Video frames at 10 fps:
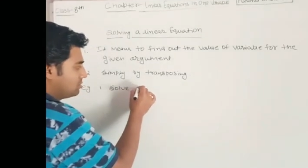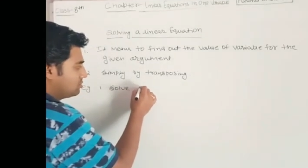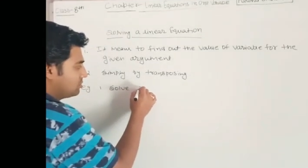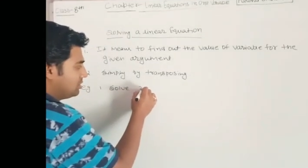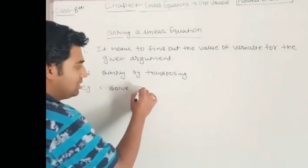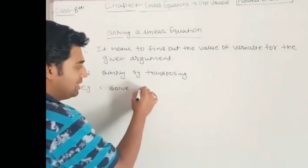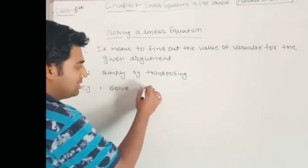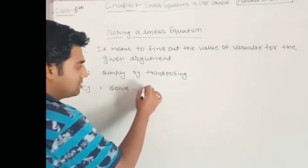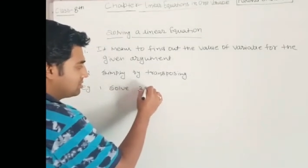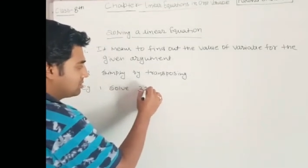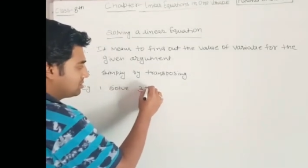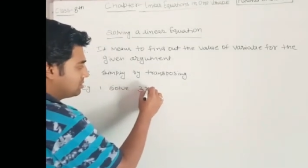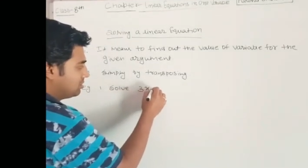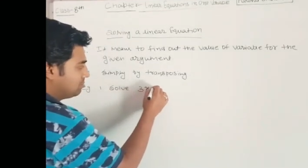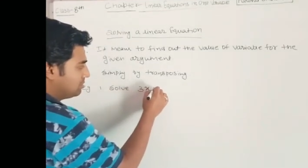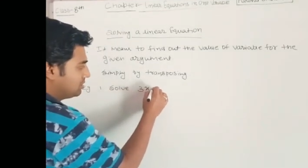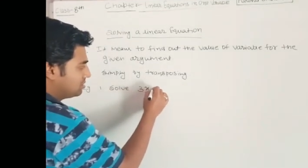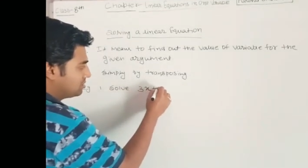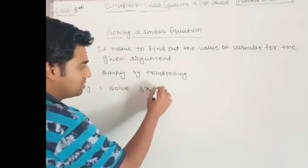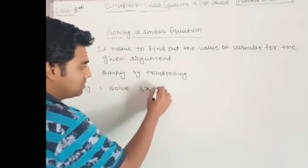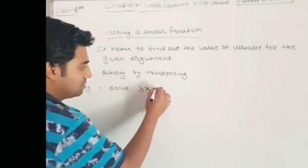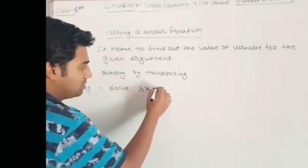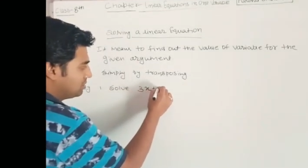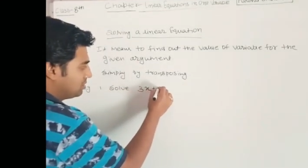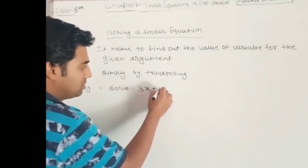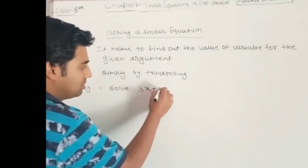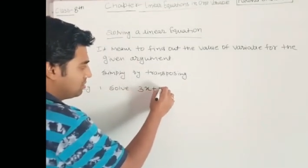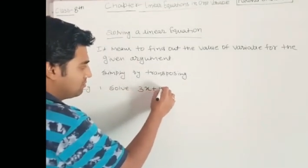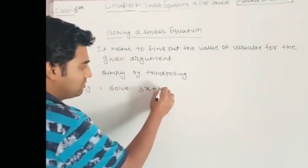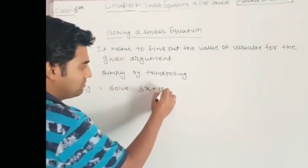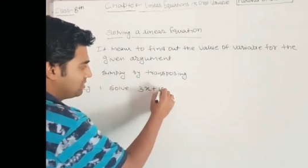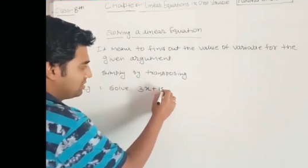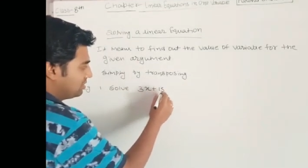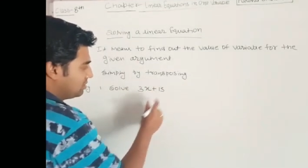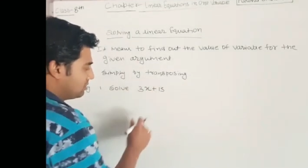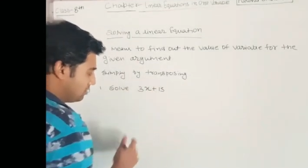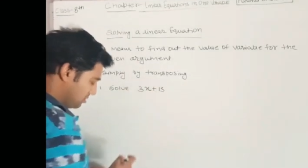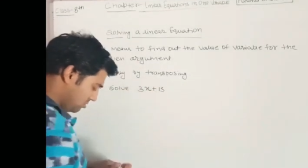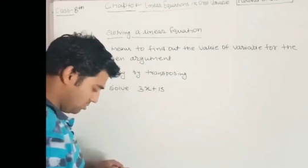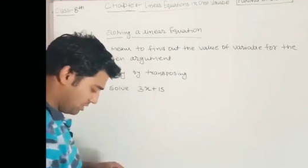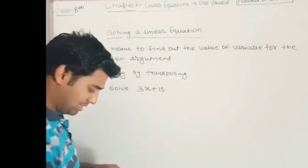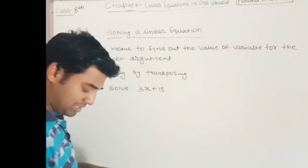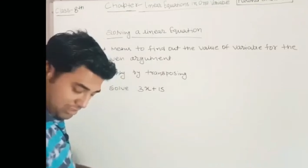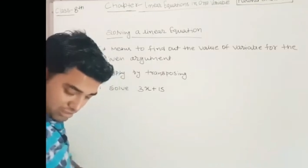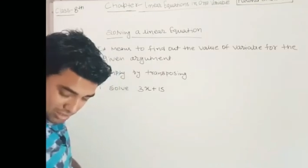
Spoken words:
3x plus 15. Okay, let us